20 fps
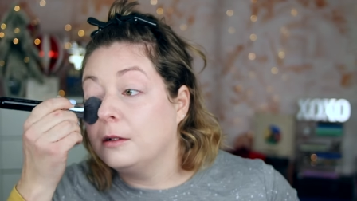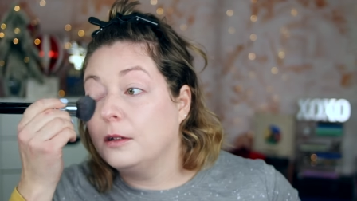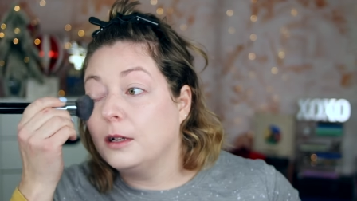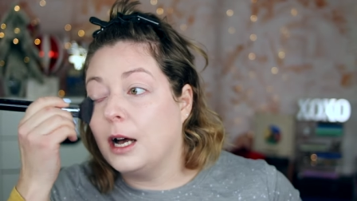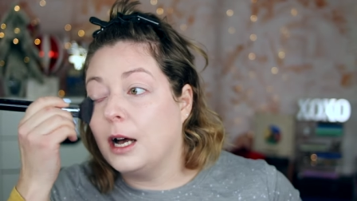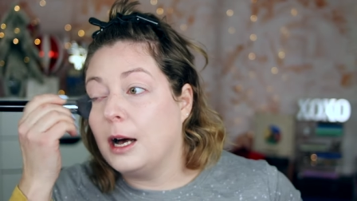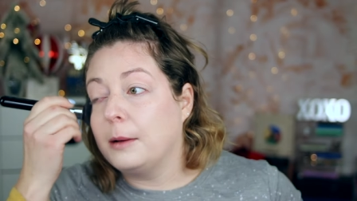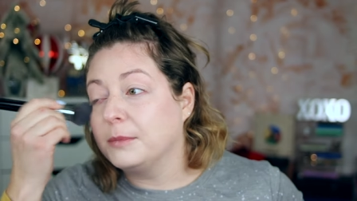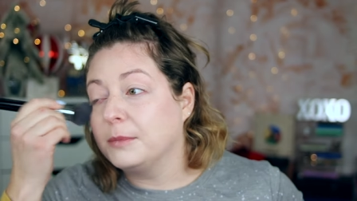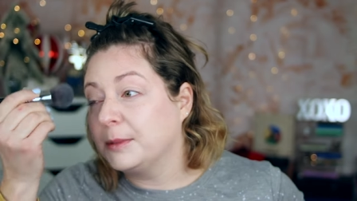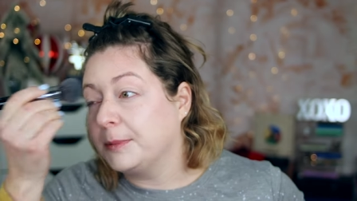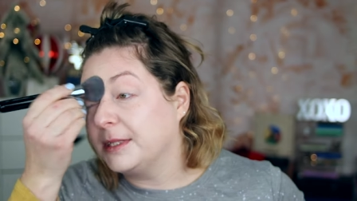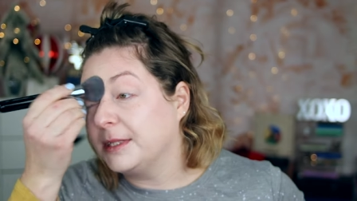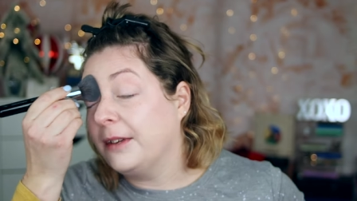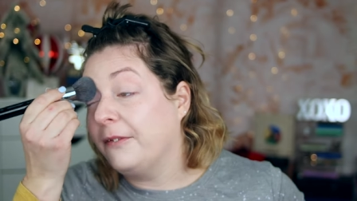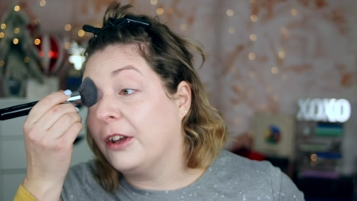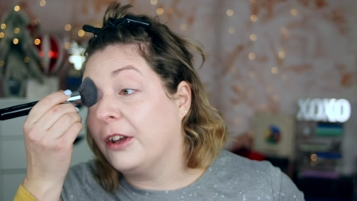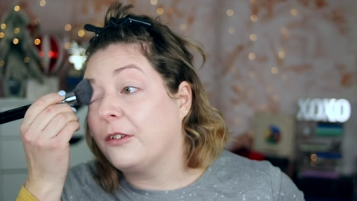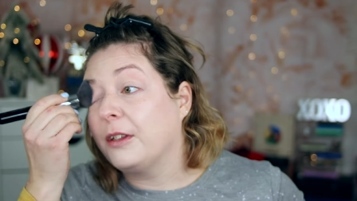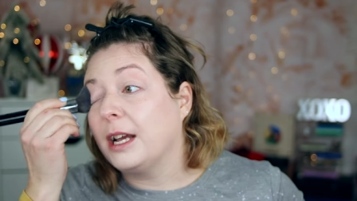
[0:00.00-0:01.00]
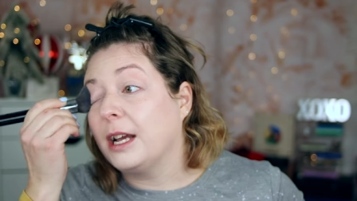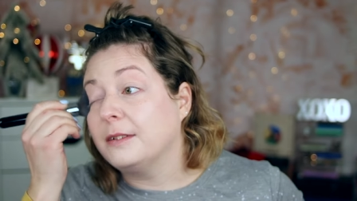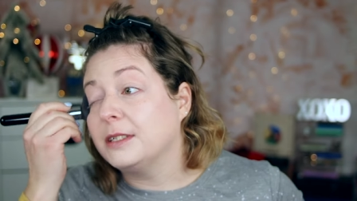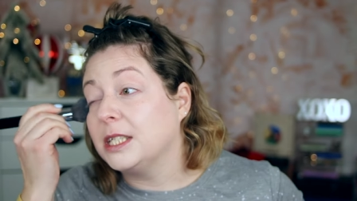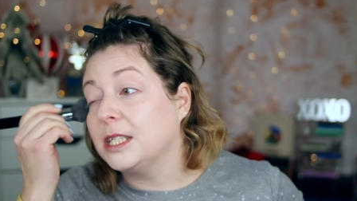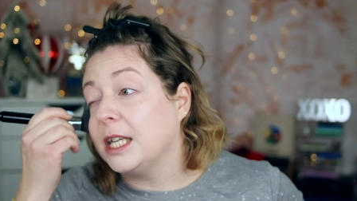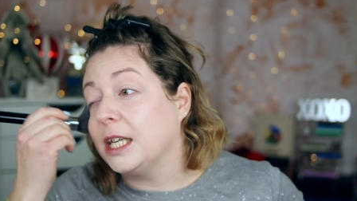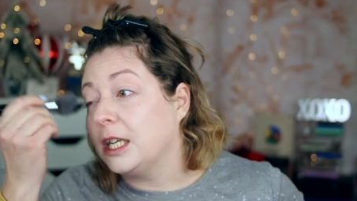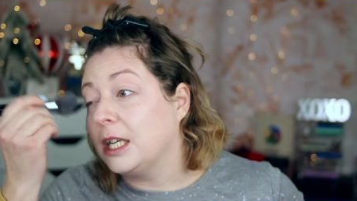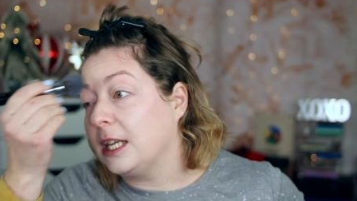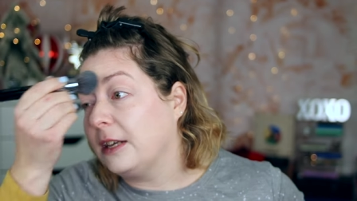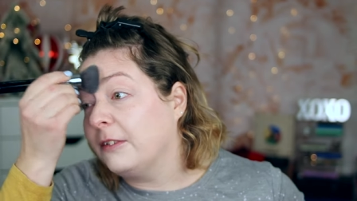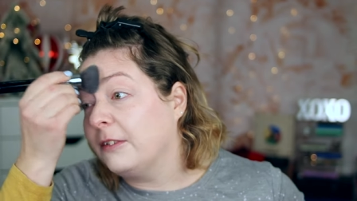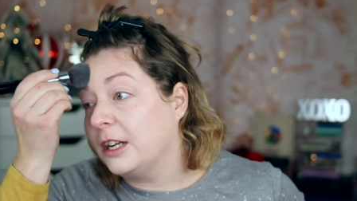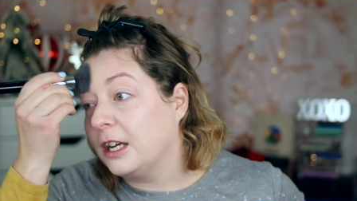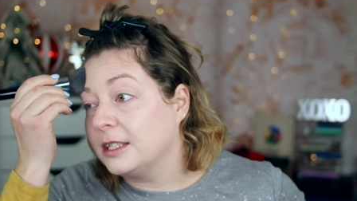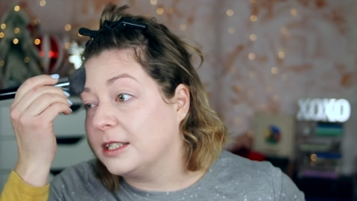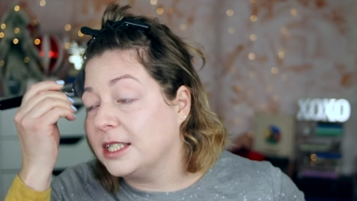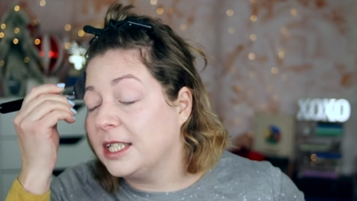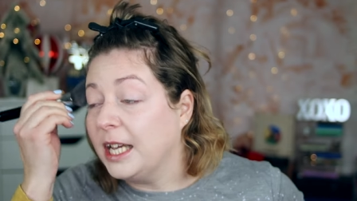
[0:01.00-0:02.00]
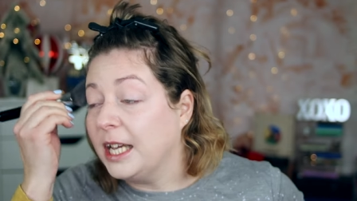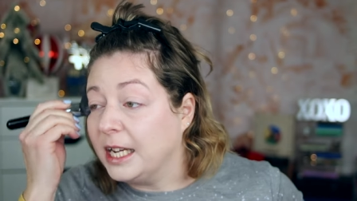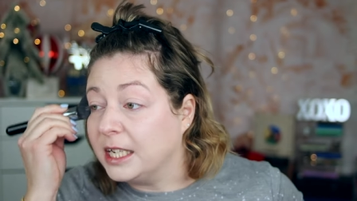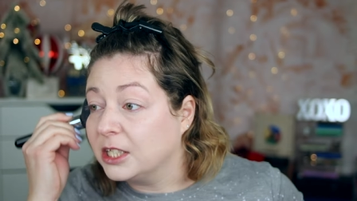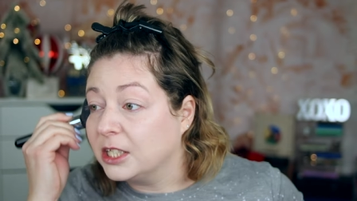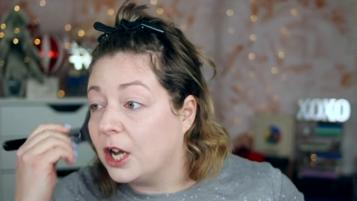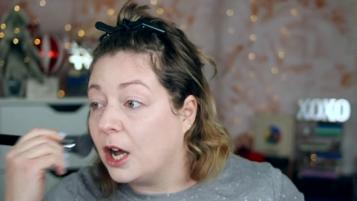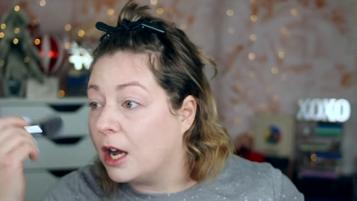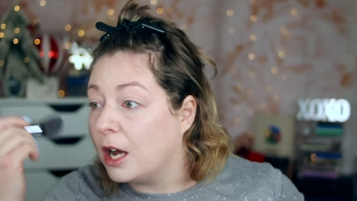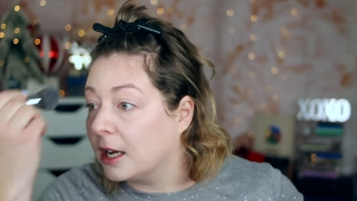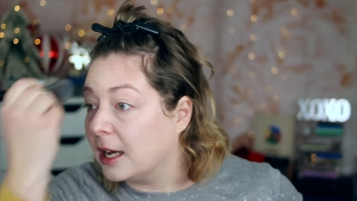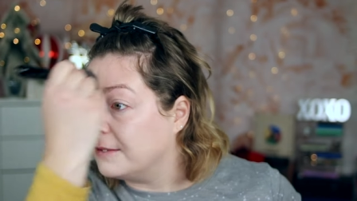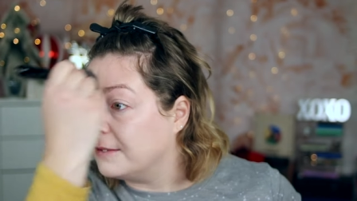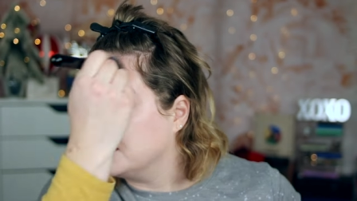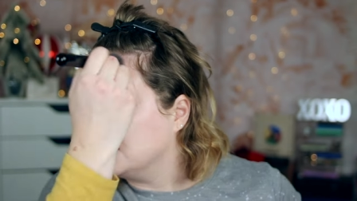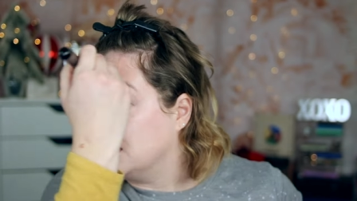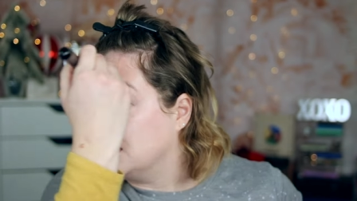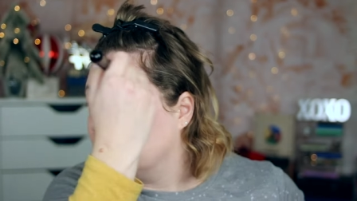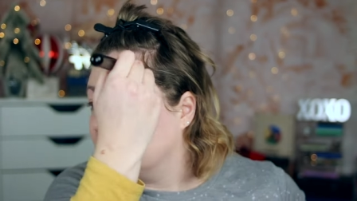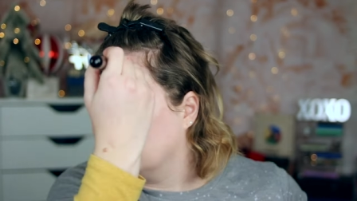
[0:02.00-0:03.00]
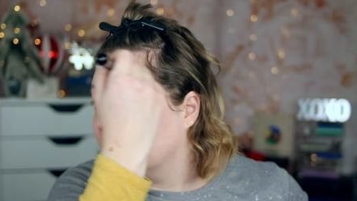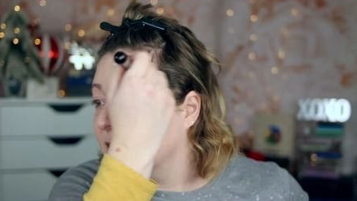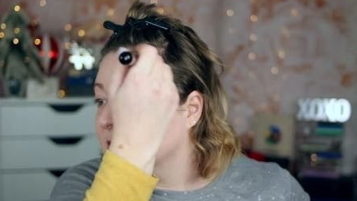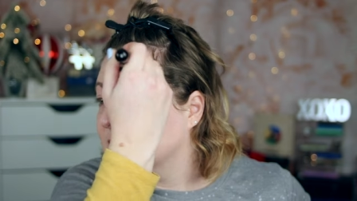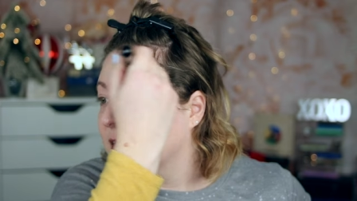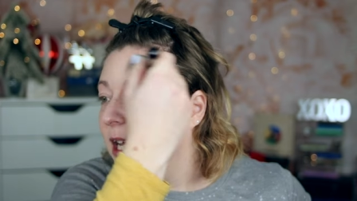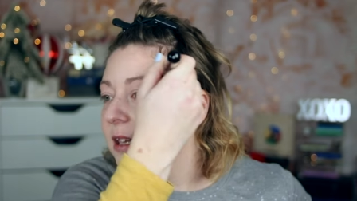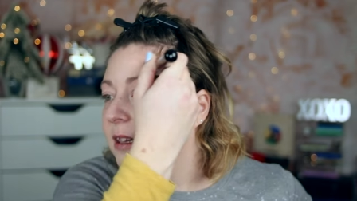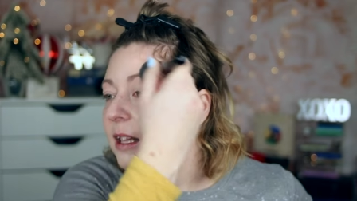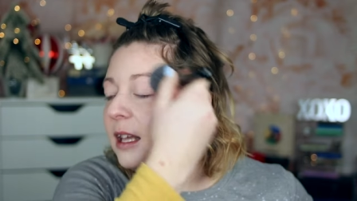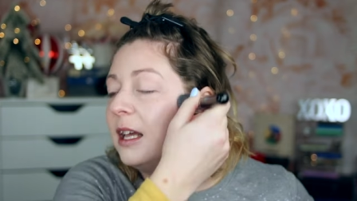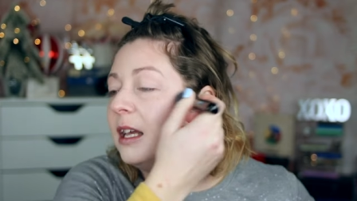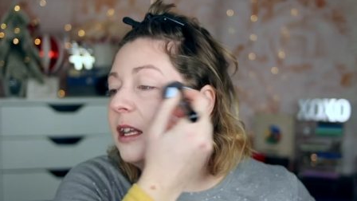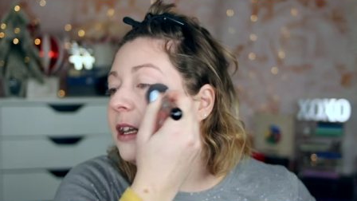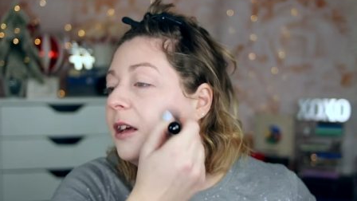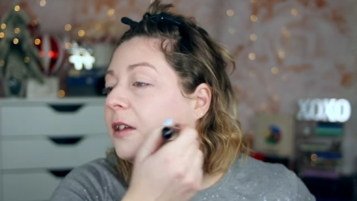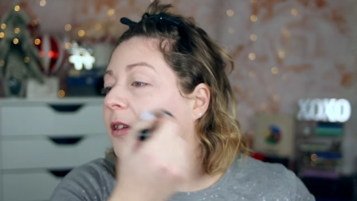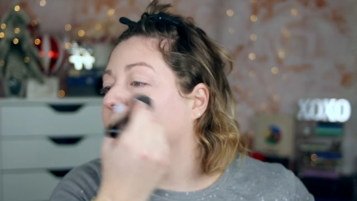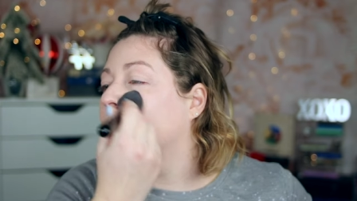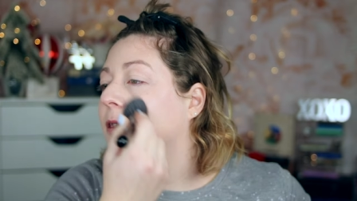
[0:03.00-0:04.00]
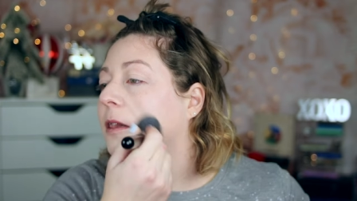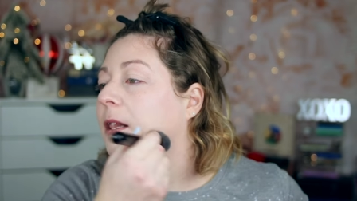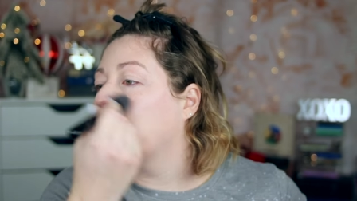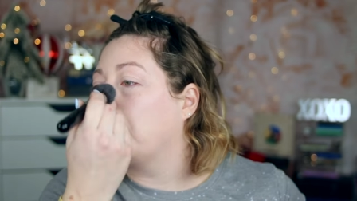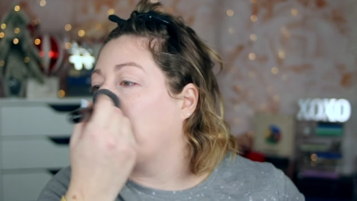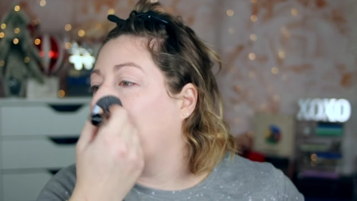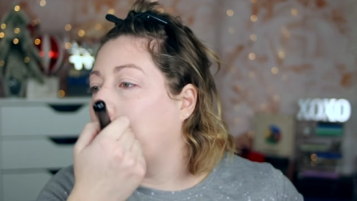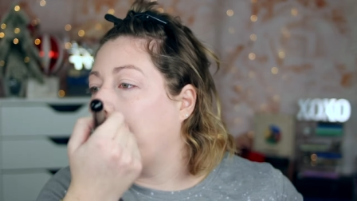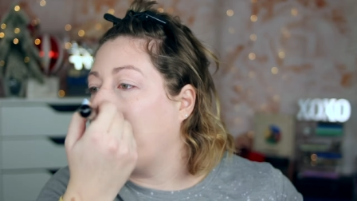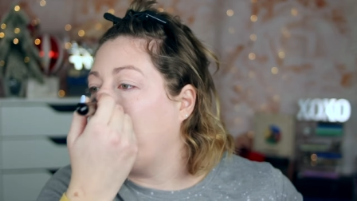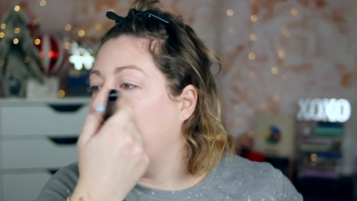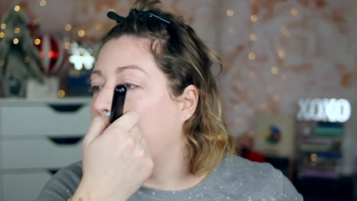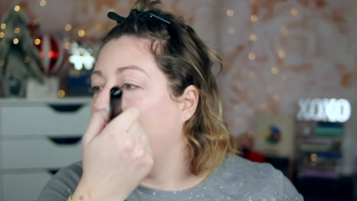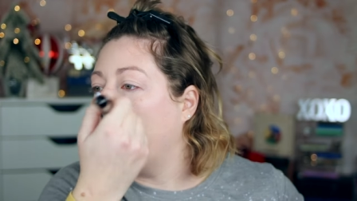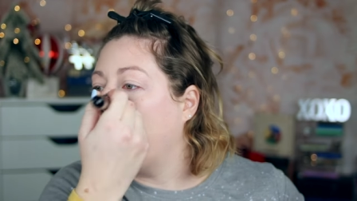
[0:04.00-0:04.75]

Um, specifically, I've seen, even on TikTok, I've seen this. And then they're